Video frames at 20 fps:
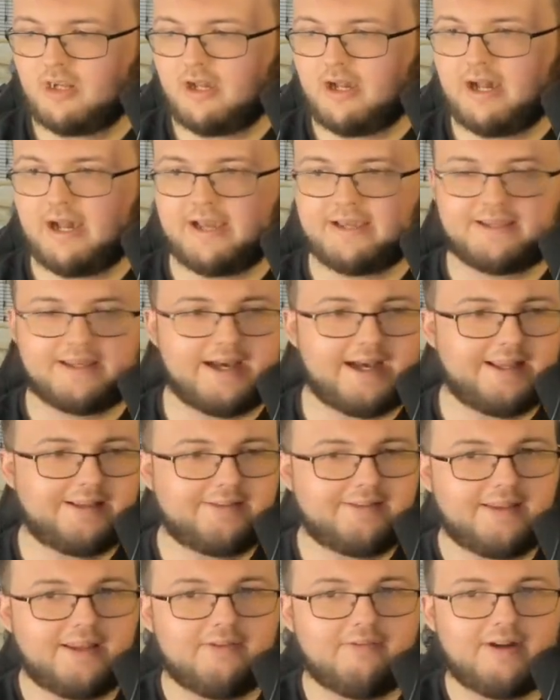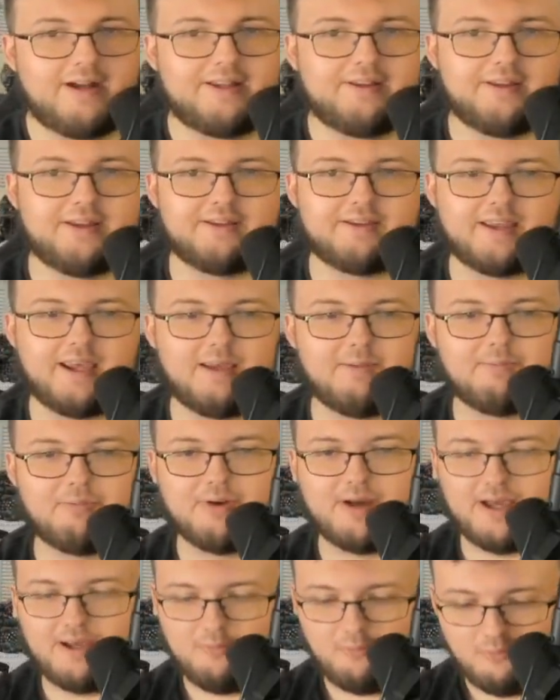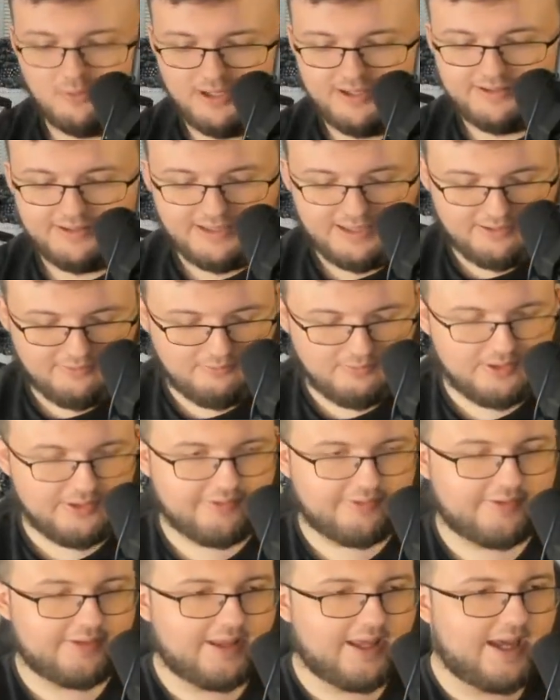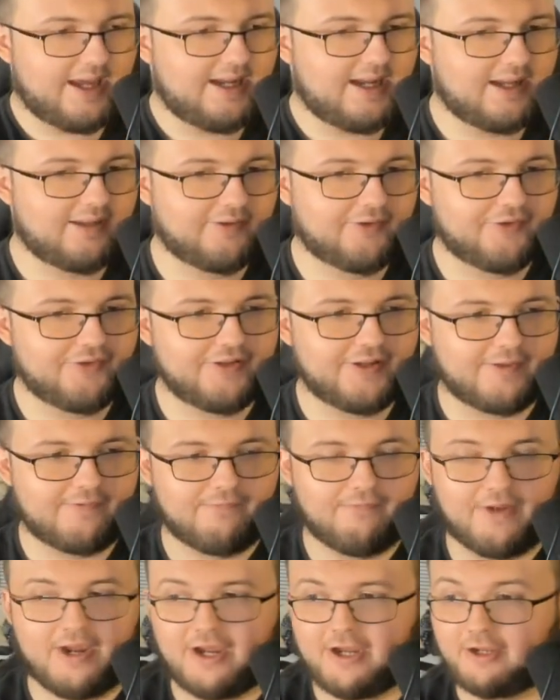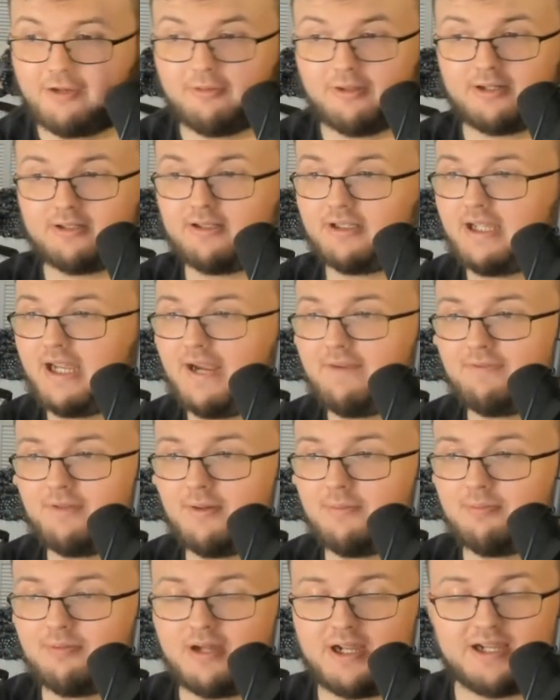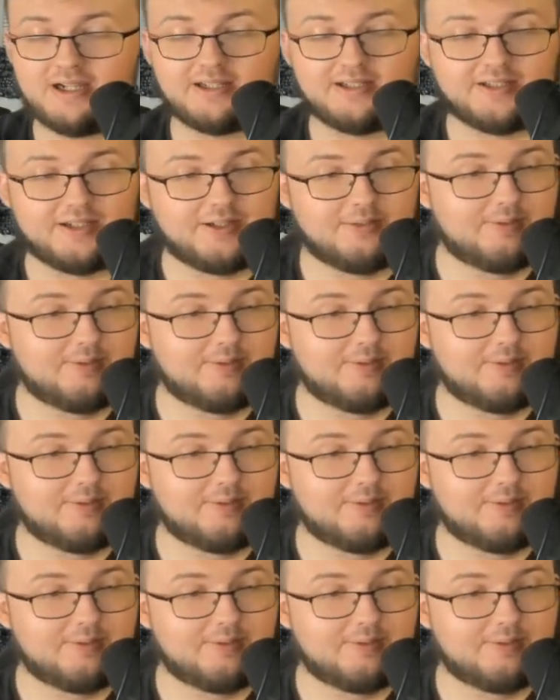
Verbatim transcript: Alright guys, get right to this gameplay. One thing I will say, and I learned this very quickly after playing a little